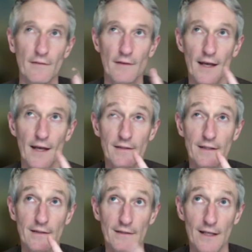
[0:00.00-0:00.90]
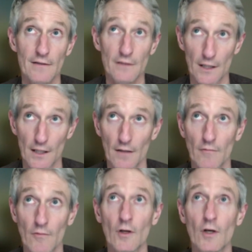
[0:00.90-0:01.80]
ST6 year,
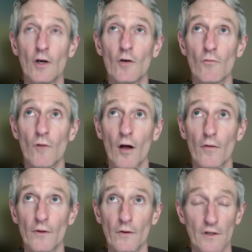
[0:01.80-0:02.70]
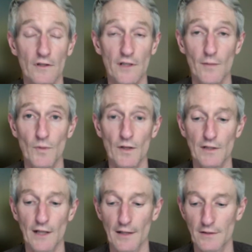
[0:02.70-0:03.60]
rather than doing a
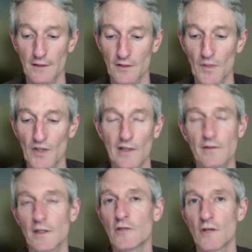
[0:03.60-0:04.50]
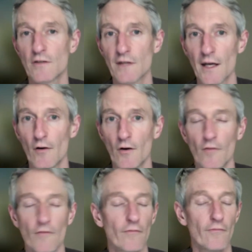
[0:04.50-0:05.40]
subspeciality, a specialist interest area of,
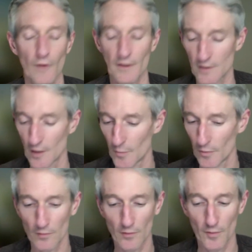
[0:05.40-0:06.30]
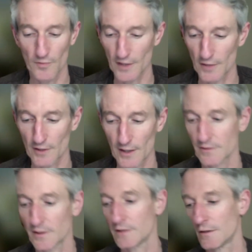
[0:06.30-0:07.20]
for example, obstetric
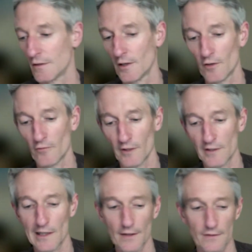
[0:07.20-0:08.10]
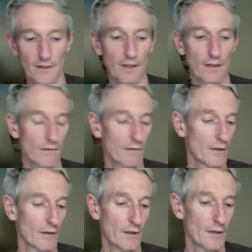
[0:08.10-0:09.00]
anaesthesia, regional anaesthesia,
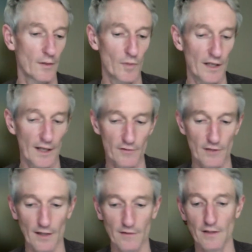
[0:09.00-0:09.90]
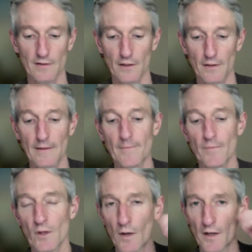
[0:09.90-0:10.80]
pediatric anaesthesia,
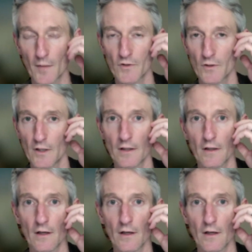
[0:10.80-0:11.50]
you end up doing